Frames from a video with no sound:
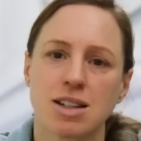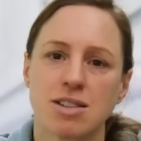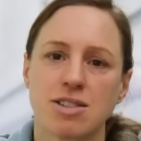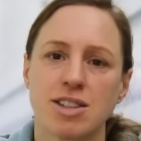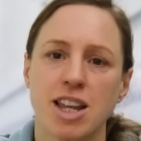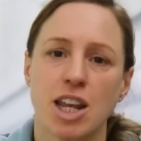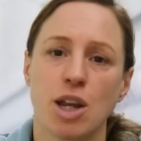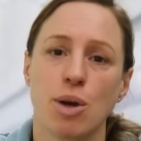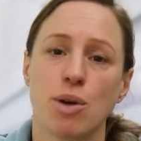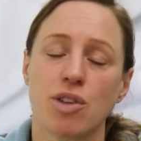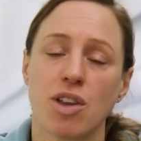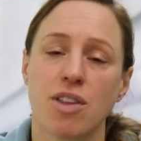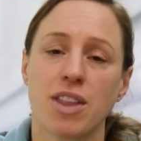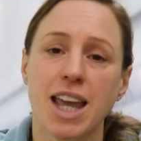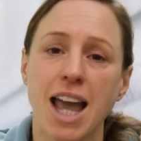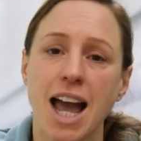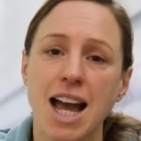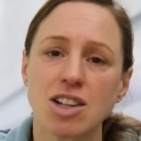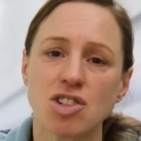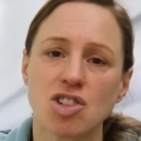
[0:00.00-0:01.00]
continuous. And
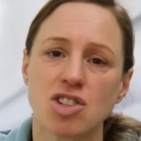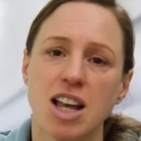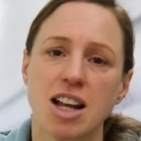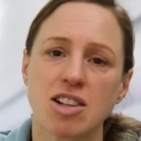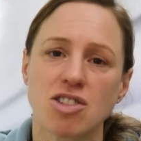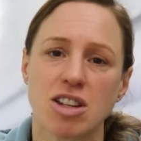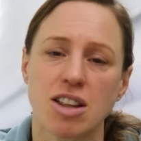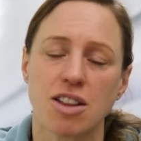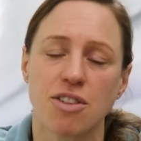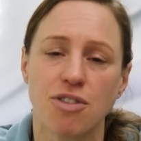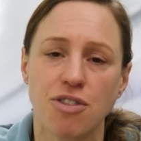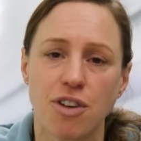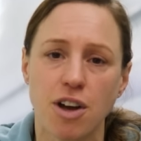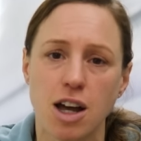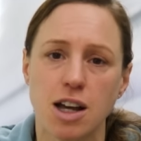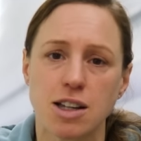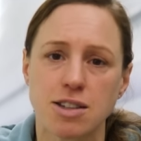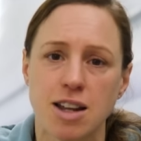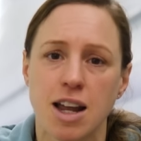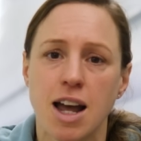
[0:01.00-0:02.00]
the catch is actually the
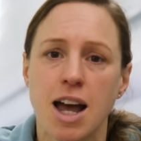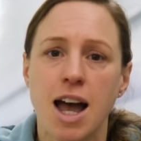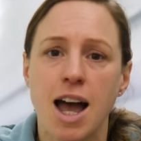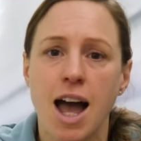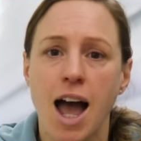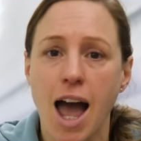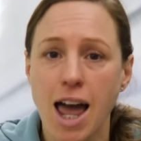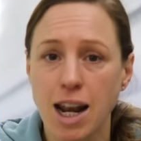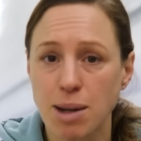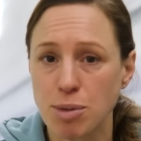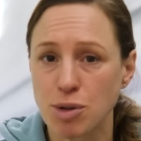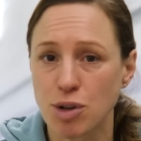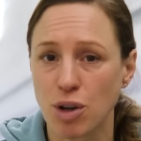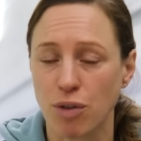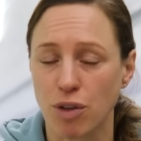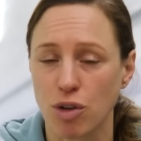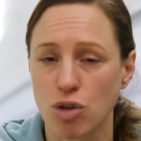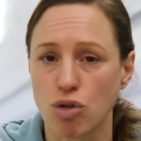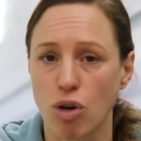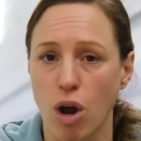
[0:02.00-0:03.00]
first element
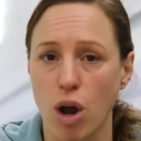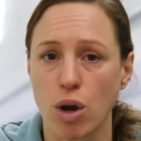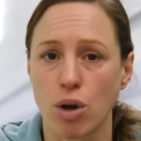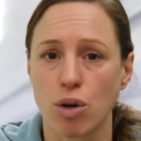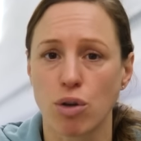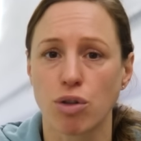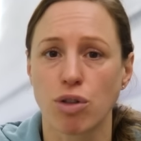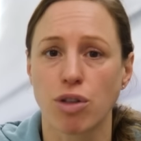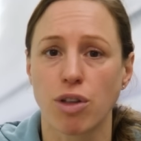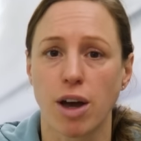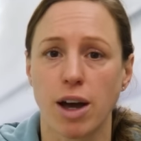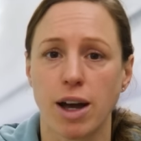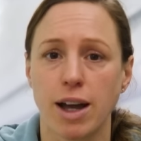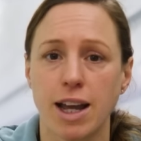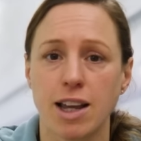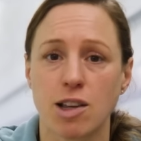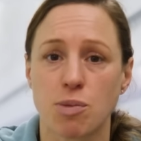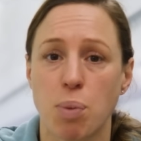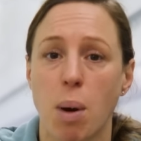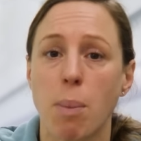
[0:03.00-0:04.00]
of the stroke
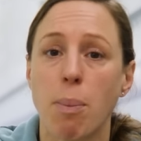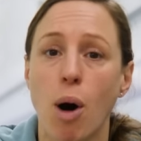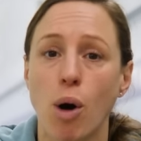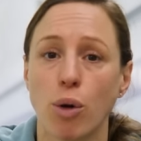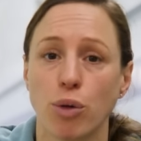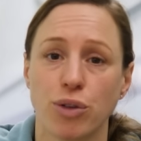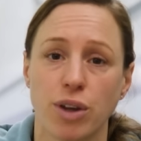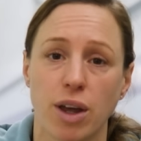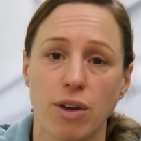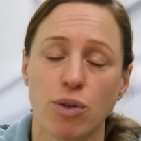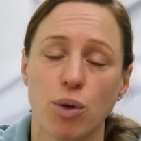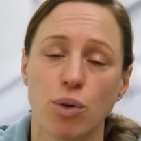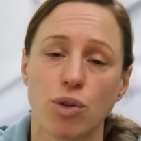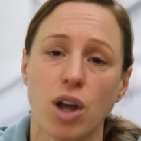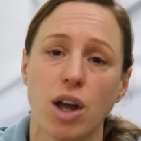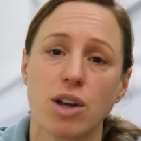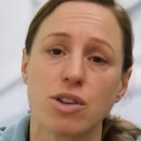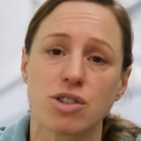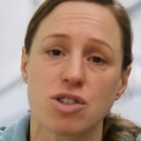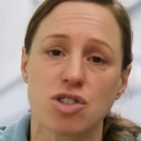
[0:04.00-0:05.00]
that is propulsive. So it's
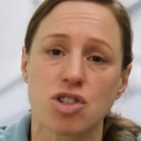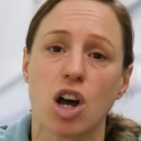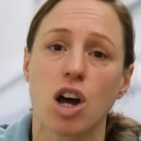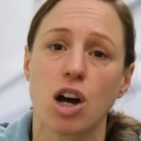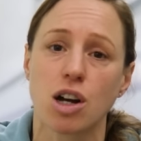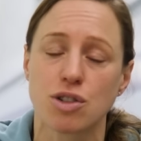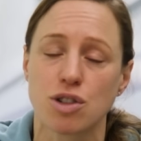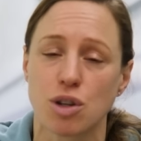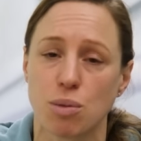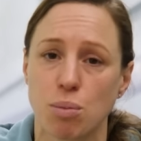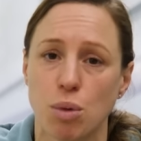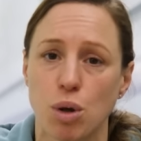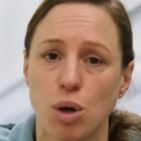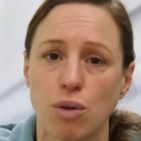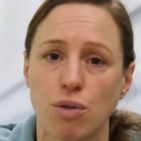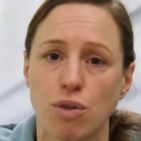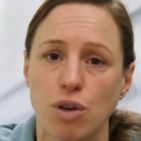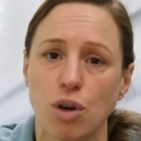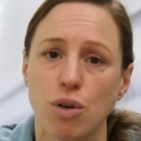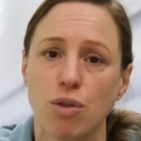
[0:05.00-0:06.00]
going to start to
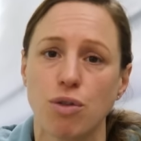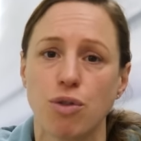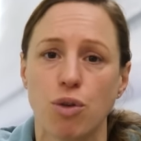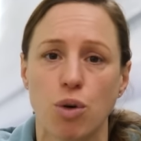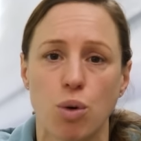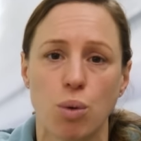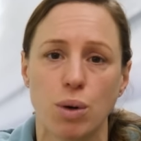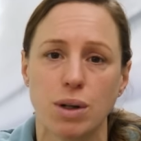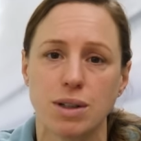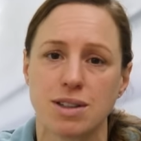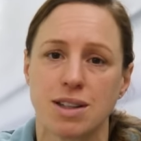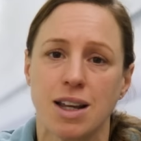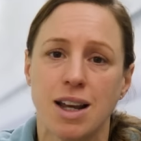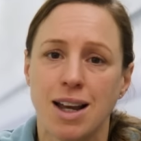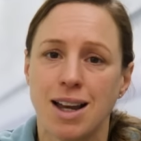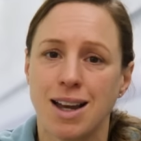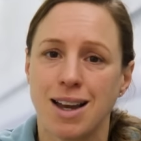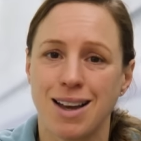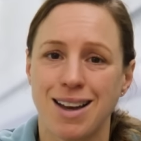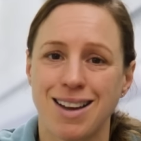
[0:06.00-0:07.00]
move you forwards.
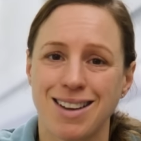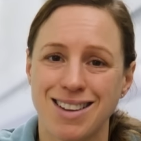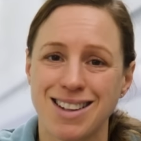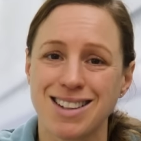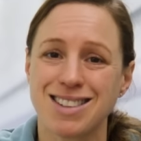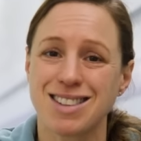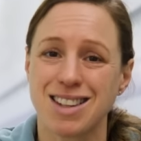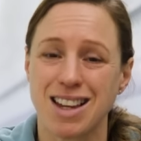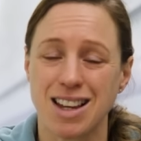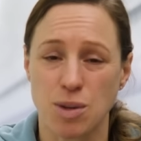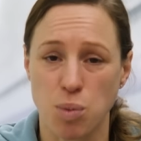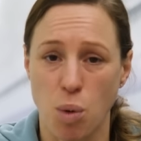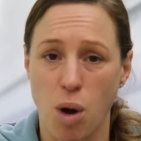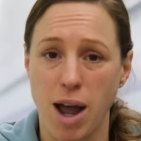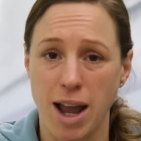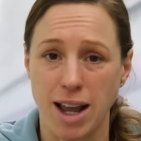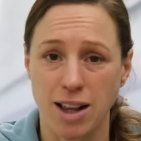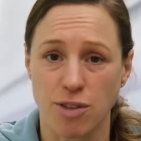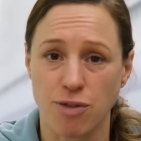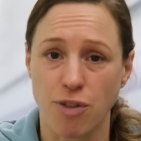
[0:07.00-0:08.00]
And this is
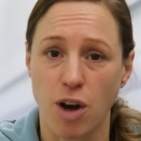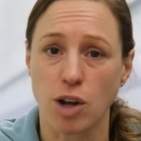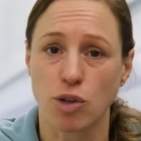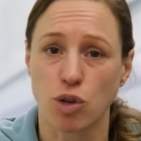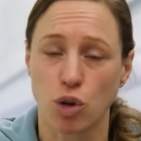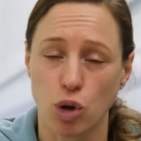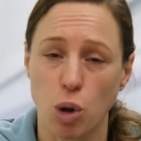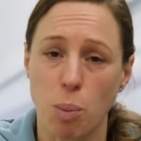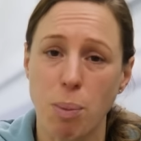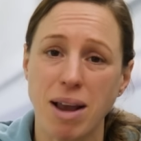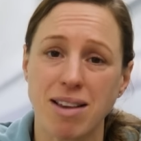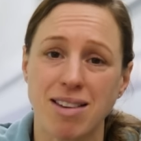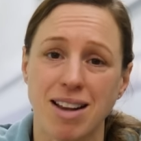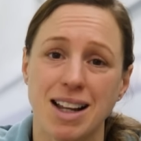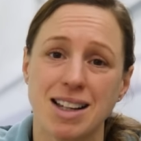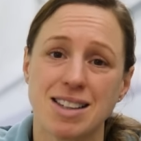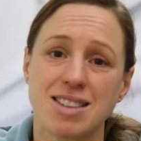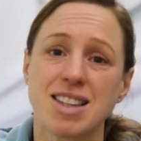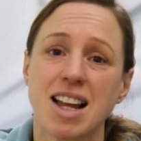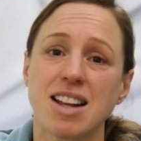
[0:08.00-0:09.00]
why it's vital. You're
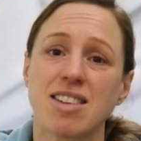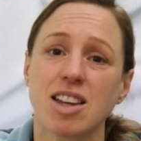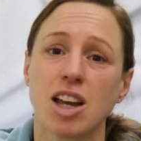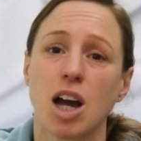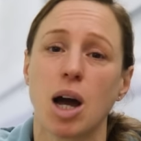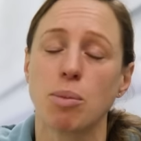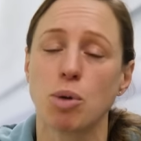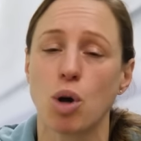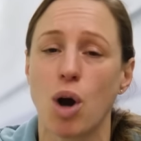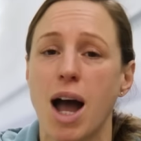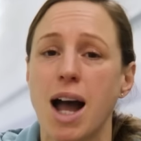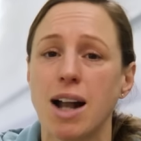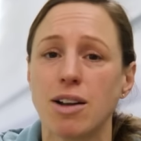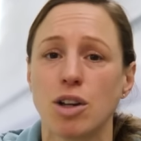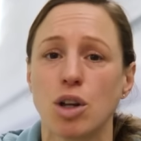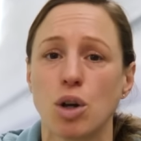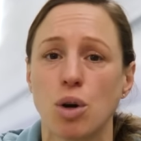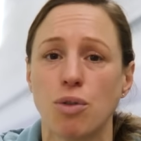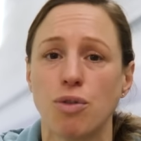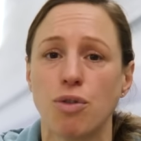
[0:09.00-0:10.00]
basically setting up, you're
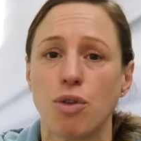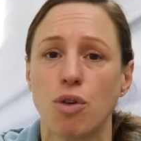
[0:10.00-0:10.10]
handing your